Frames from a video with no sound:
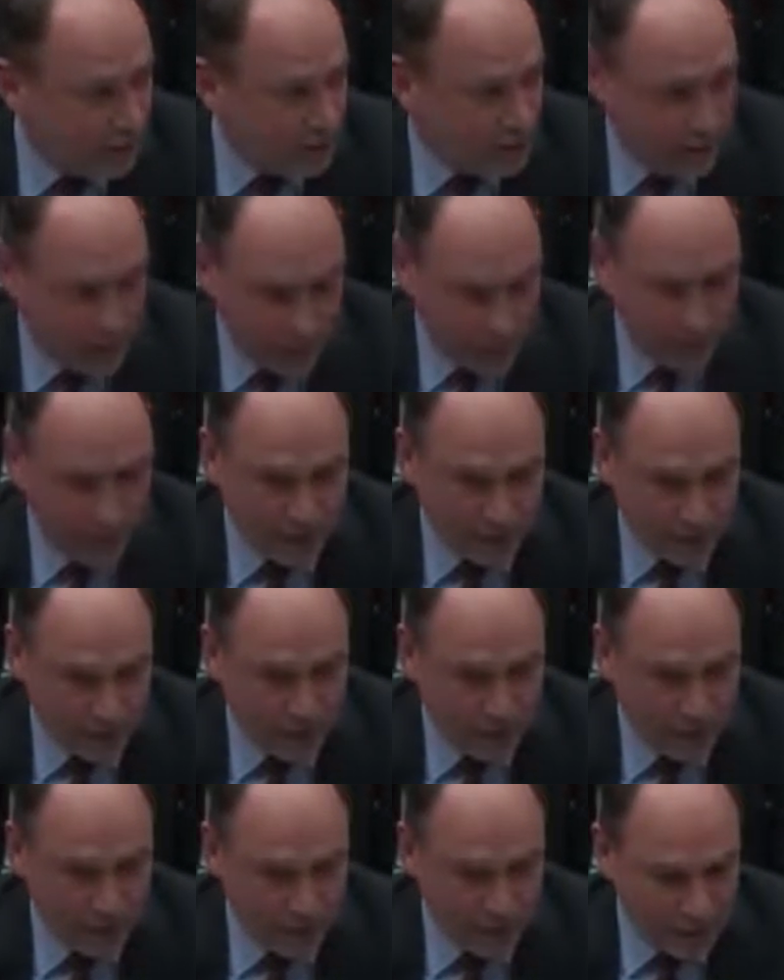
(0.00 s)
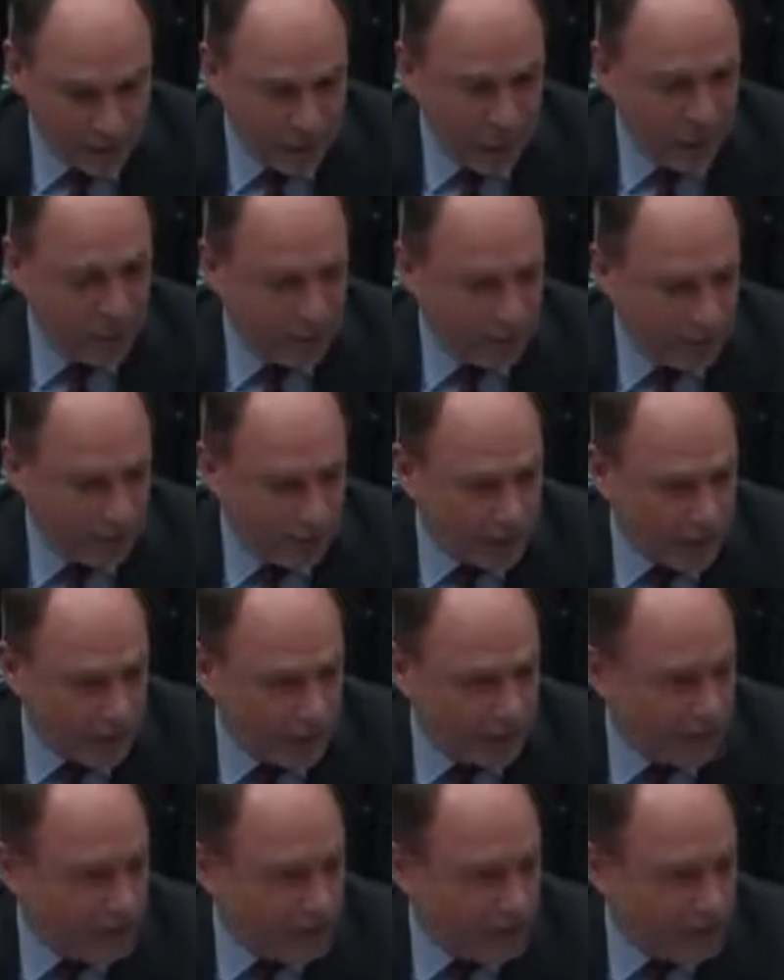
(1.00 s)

I think they're to be lauded for that.